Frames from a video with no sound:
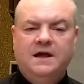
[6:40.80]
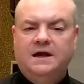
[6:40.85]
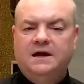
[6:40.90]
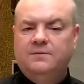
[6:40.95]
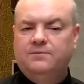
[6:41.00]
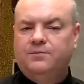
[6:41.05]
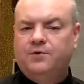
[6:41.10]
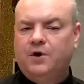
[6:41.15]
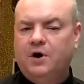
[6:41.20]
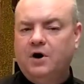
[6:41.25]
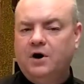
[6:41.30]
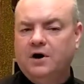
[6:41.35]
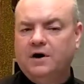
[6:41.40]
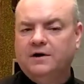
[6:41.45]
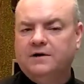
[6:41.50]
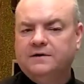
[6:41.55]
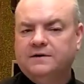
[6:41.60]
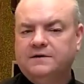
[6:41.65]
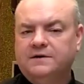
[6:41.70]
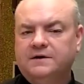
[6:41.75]
And in
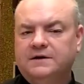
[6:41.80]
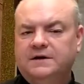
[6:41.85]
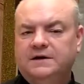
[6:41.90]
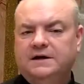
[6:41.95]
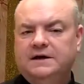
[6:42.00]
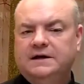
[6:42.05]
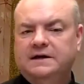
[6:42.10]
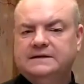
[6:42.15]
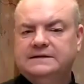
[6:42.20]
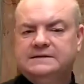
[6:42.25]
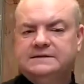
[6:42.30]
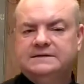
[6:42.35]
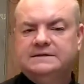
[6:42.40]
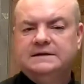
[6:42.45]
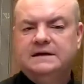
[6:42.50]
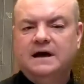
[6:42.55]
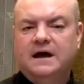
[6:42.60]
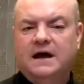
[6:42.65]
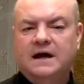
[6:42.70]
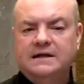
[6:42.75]
part,
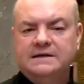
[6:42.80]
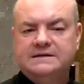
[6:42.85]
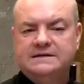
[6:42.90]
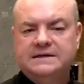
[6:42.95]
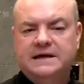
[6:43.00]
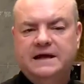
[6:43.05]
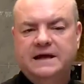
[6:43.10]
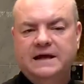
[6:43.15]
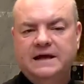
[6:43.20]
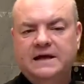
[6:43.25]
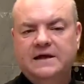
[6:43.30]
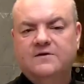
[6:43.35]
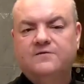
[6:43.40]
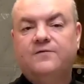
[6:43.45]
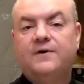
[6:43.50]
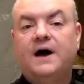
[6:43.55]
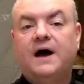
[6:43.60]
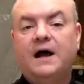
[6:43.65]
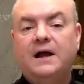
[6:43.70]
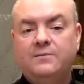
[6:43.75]
it's God saying,
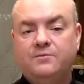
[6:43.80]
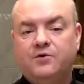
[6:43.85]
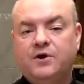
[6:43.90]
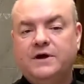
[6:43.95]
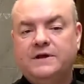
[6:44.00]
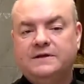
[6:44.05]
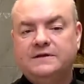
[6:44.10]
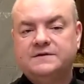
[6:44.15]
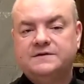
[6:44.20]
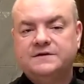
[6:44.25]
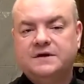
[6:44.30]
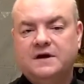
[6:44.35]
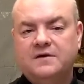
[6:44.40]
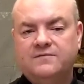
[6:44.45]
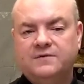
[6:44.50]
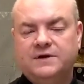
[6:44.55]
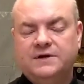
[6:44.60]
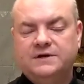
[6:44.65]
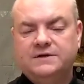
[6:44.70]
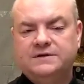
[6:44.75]
if I break this
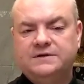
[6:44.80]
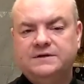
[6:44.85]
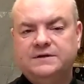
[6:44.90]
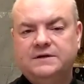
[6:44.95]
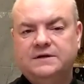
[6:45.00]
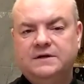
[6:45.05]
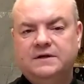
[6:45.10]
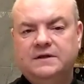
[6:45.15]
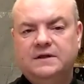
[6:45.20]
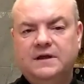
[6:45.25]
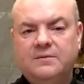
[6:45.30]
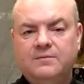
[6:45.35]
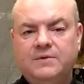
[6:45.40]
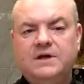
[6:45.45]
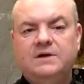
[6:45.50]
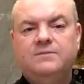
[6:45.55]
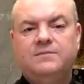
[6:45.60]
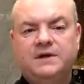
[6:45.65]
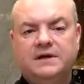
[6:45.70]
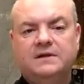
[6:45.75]
covenant, let
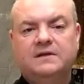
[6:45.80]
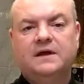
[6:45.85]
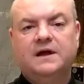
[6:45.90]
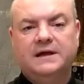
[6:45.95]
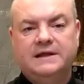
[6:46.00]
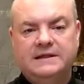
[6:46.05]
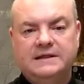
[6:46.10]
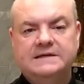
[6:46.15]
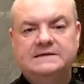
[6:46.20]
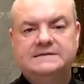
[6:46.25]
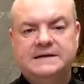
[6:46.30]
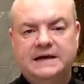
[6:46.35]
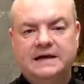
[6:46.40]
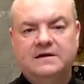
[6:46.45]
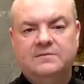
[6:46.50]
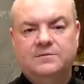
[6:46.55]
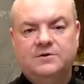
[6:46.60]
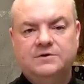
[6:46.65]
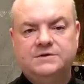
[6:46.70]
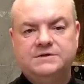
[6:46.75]
me be like these
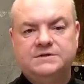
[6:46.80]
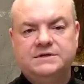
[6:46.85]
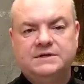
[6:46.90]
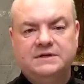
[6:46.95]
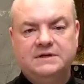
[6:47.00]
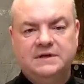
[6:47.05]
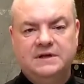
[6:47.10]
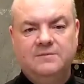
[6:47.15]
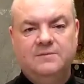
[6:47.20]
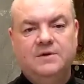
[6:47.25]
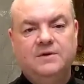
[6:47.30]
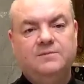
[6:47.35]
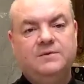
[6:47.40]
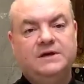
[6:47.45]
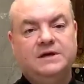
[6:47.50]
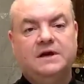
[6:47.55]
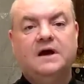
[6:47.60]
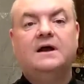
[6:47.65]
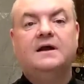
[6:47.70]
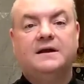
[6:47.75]
animals. Let me
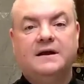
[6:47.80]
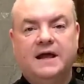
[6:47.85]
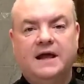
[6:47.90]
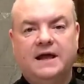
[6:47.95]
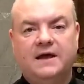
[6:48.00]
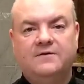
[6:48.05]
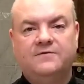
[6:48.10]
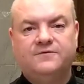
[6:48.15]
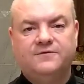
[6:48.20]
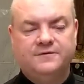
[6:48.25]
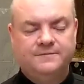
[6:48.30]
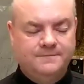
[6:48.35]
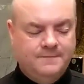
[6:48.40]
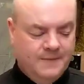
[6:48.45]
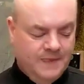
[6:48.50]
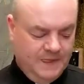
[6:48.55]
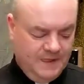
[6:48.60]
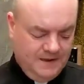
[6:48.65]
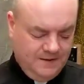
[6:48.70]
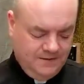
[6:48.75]
be cut in
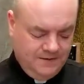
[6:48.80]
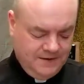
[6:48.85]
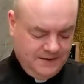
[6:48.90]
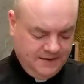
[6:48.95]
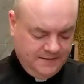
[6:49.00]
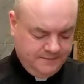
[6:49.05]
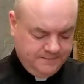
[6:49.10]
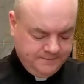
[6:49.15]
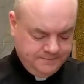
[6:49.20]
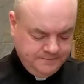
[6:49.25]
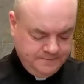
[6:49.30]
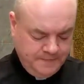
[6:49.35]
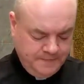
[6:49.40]
half. Okay?